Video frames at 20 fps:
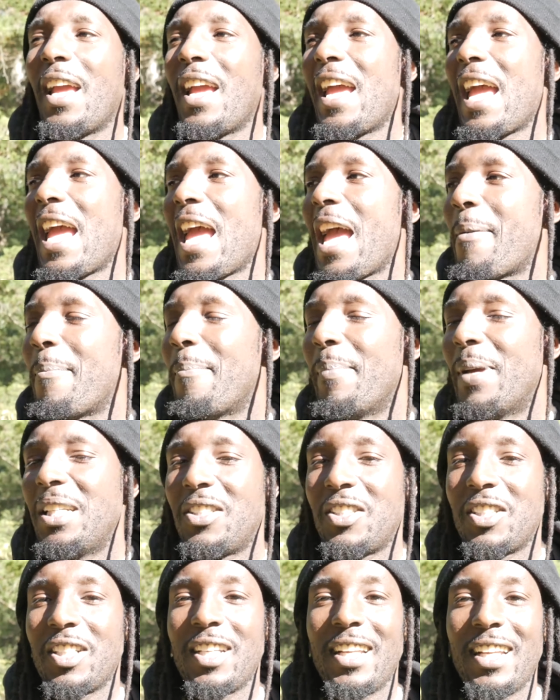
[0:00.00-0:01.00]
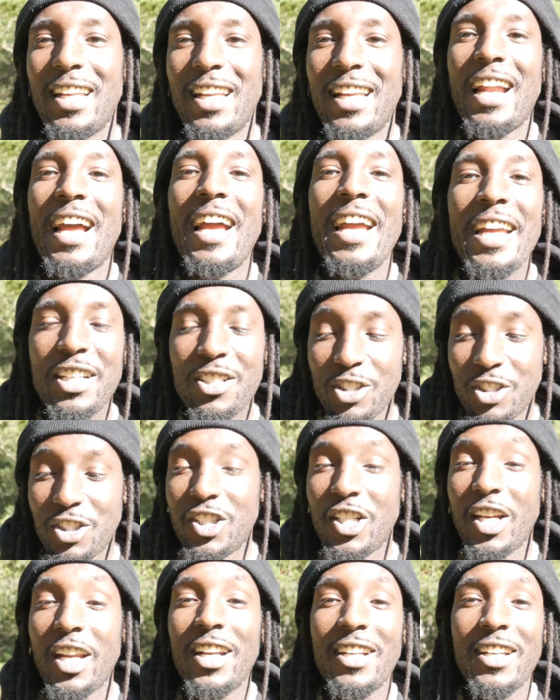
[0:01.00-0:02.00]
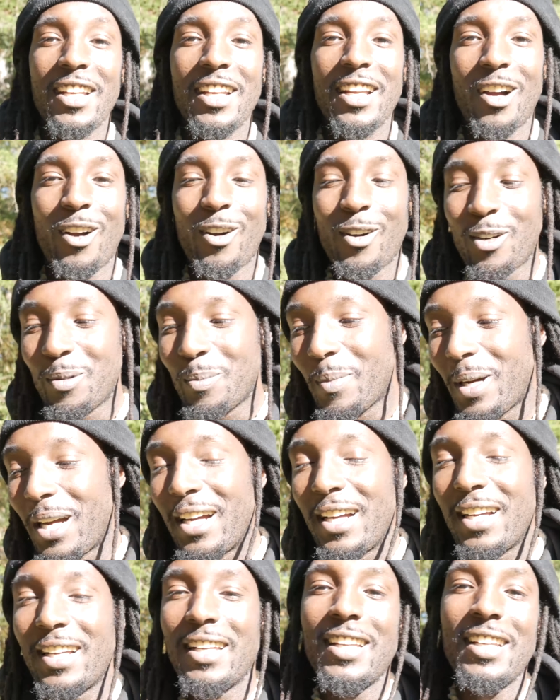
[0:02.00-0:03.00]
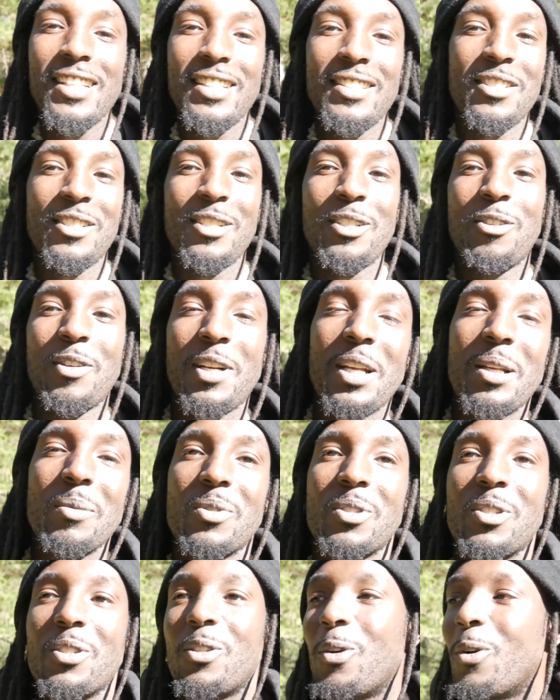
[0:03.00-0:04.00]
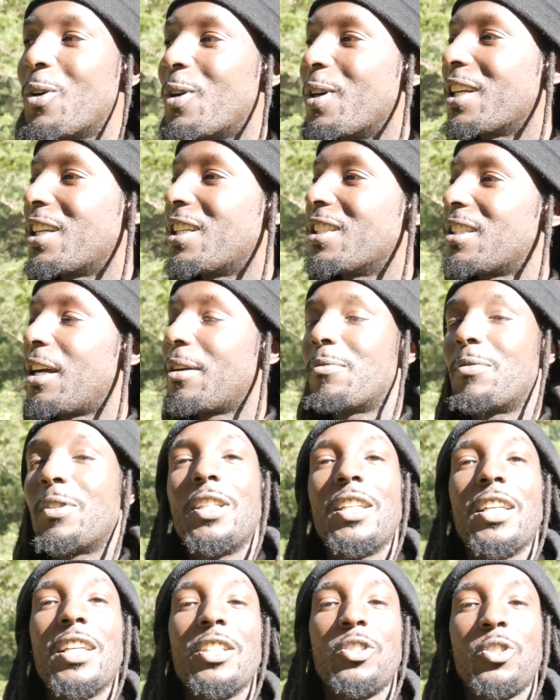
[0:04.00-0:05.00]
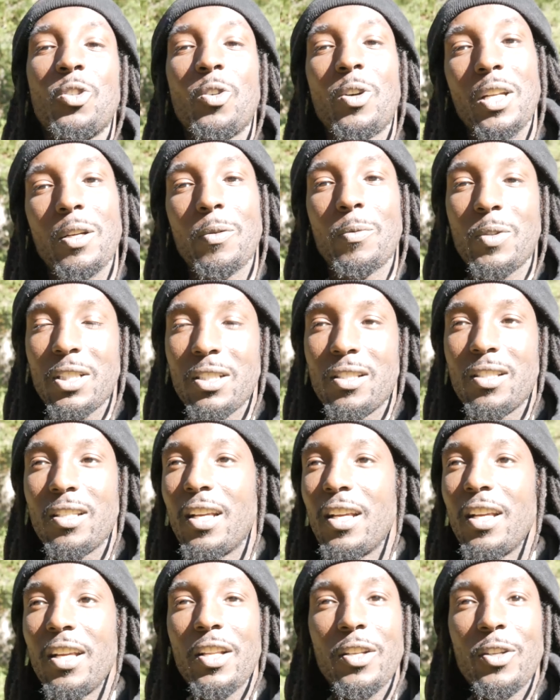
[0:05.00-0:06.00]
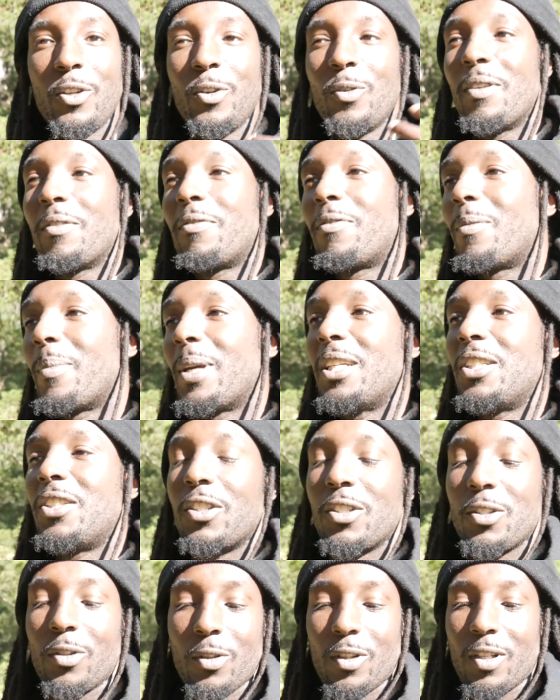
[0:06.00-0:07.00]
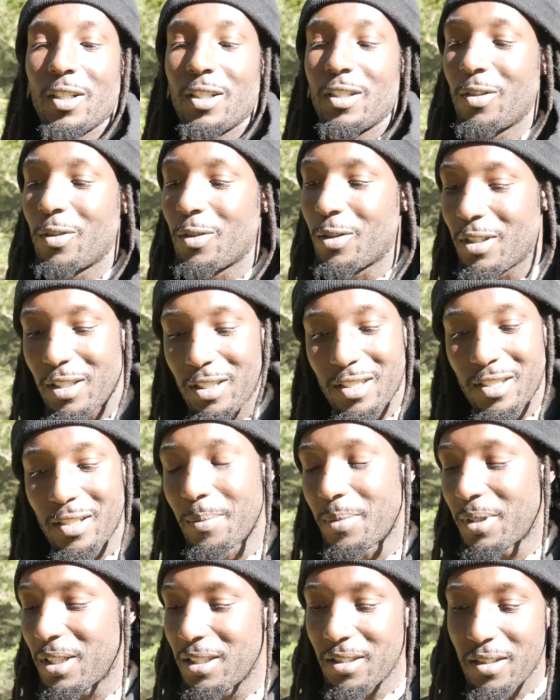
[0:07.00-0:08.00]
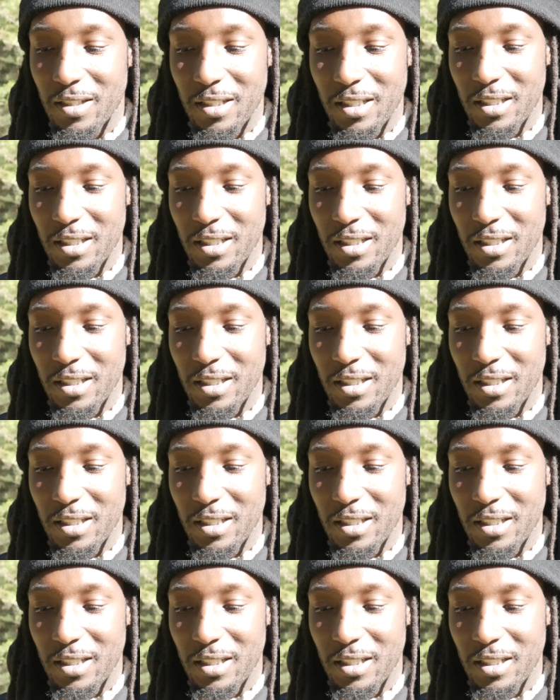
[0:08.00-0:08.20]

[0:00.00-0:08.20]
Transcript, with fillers: had mentioned it, and I had shared it on my Instagram story because I really enjoyed it when new information or, or something